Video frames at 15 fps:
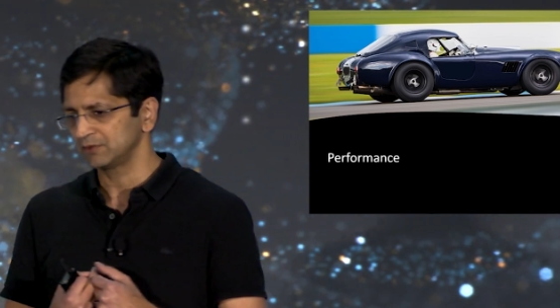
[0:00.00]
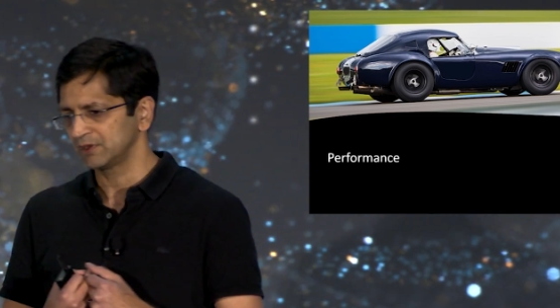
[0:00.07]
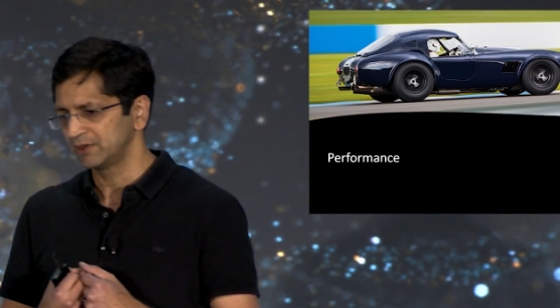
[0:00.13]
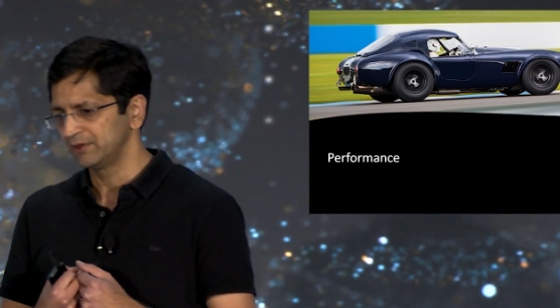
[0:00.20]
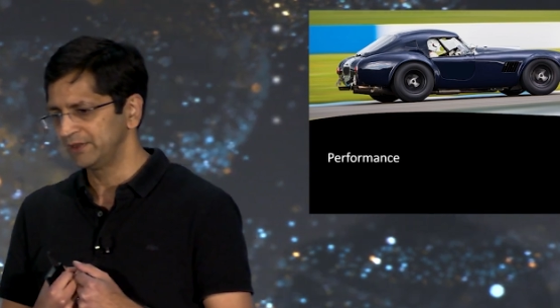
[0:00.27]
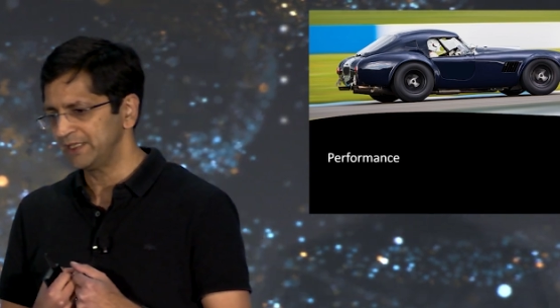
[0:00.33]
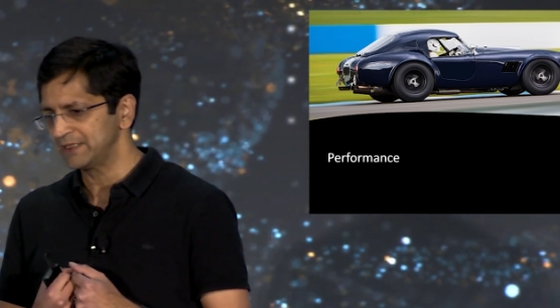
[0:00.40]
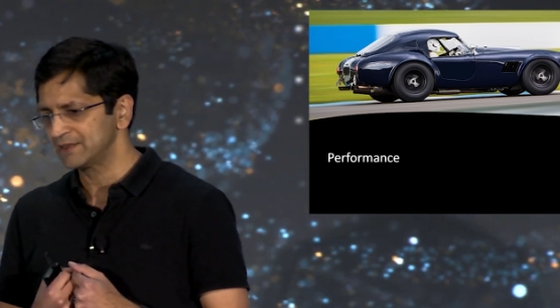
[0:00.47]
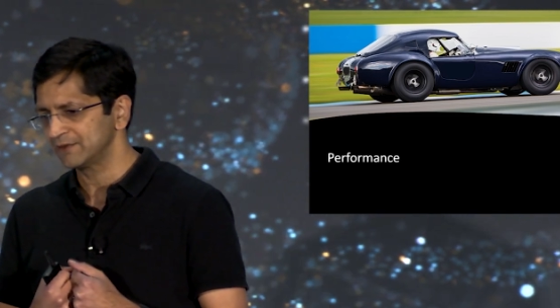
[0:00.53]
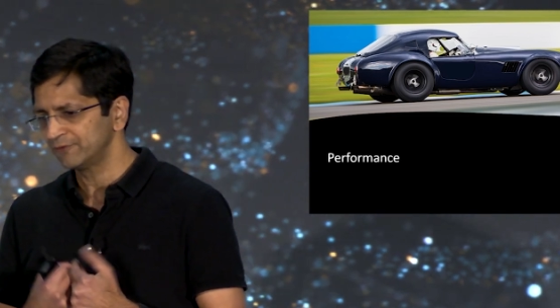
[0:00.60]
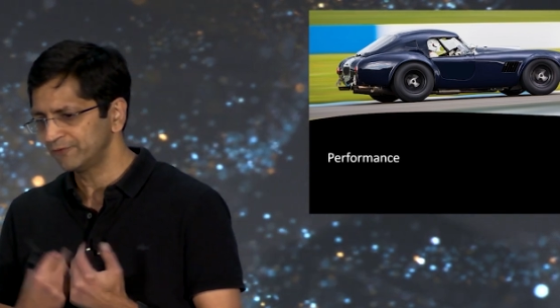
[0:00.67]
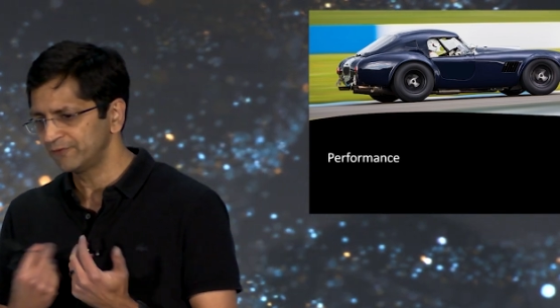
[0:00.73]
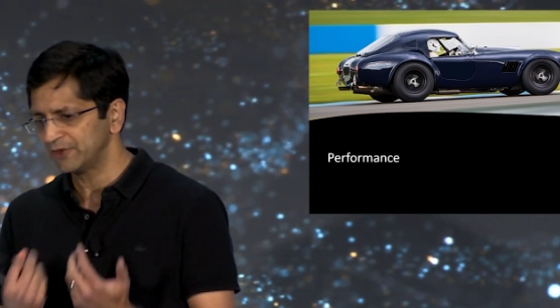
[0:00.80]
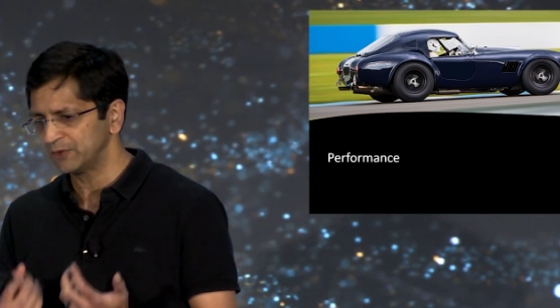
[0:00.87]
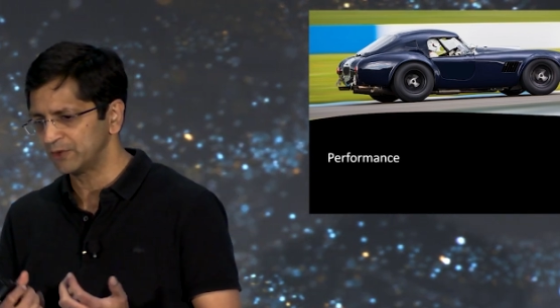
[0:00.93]
needs a
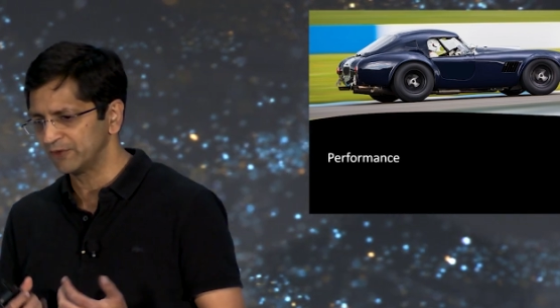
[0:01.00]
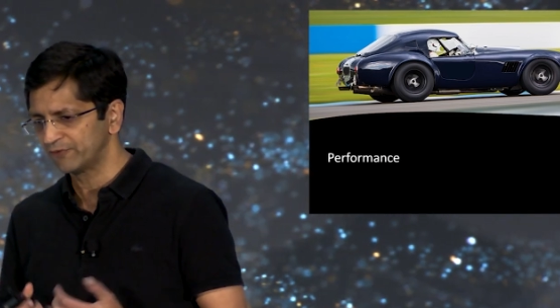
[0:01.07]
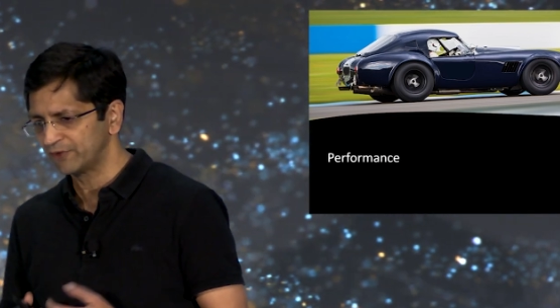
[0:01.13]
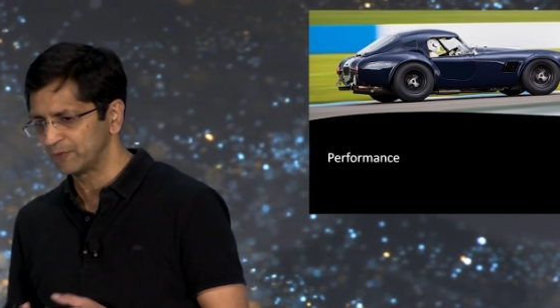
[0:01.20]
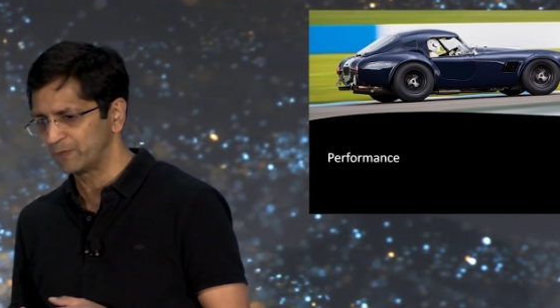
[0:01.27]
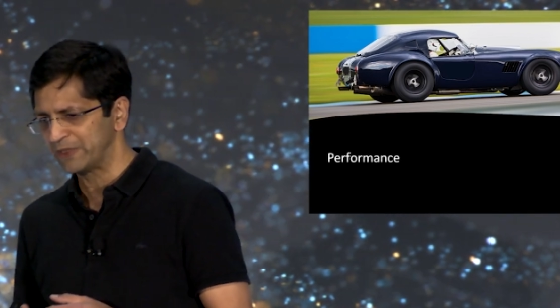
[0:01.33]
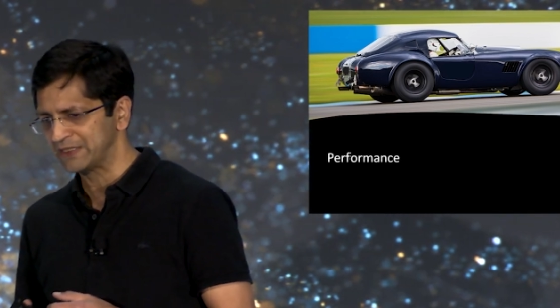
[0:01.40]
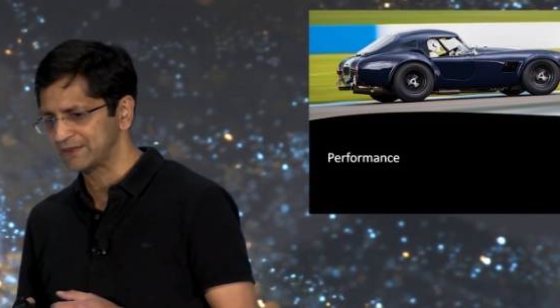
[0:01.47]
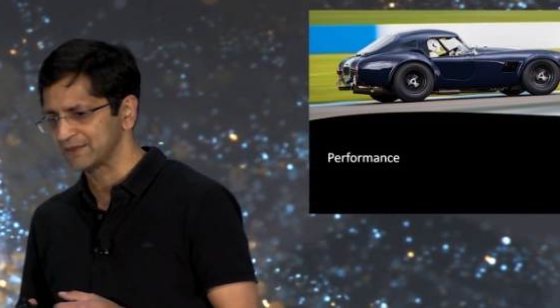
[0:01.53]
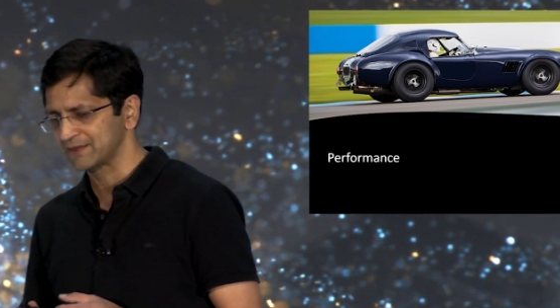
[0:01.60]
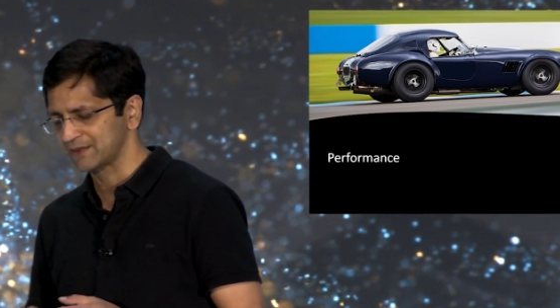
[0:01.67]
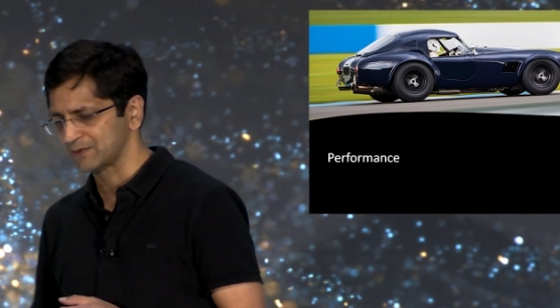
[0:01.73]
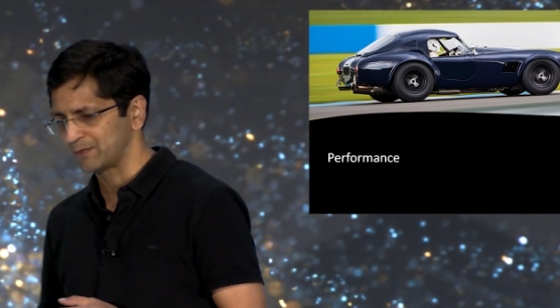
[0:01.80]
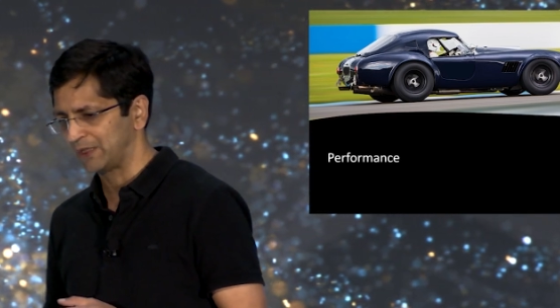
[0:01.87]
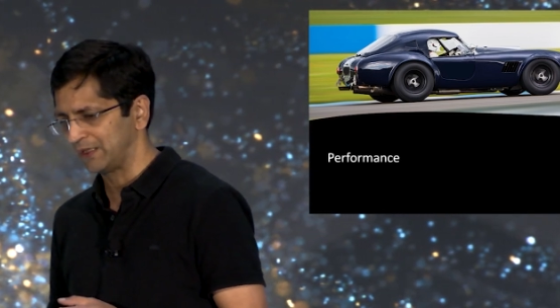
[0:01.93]
few different pieces
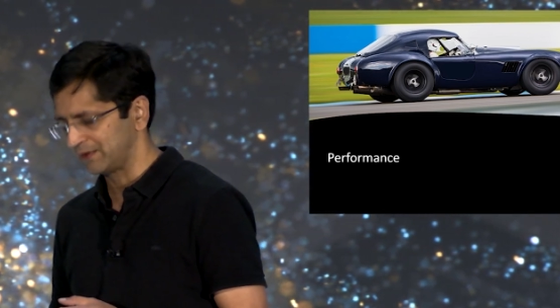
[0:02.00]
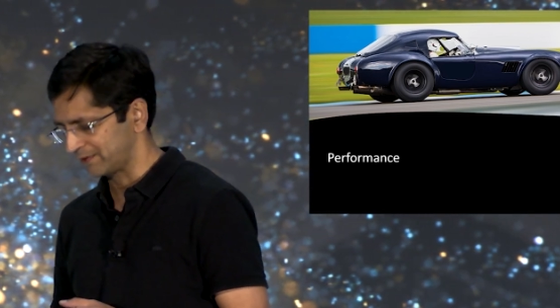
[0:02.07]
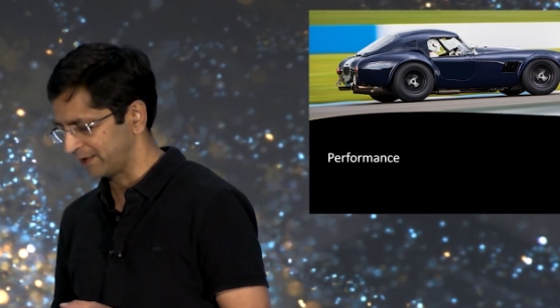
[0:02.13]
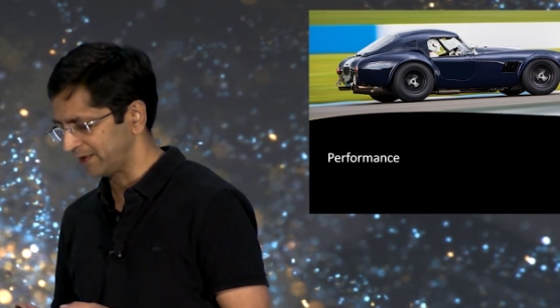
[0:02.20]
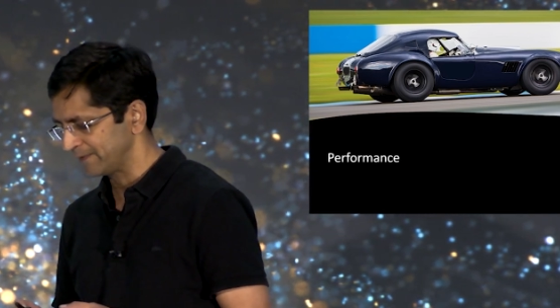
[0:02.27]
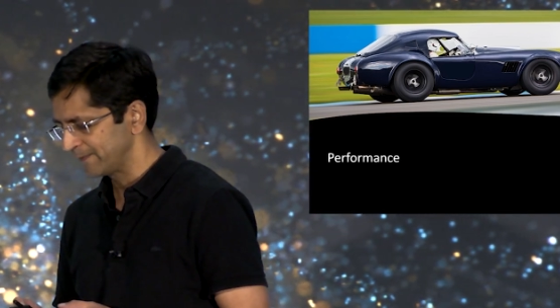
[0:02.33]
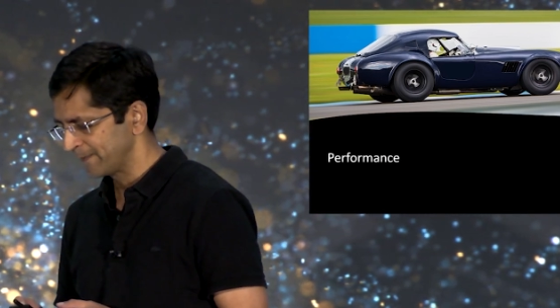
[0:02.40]
as well, right?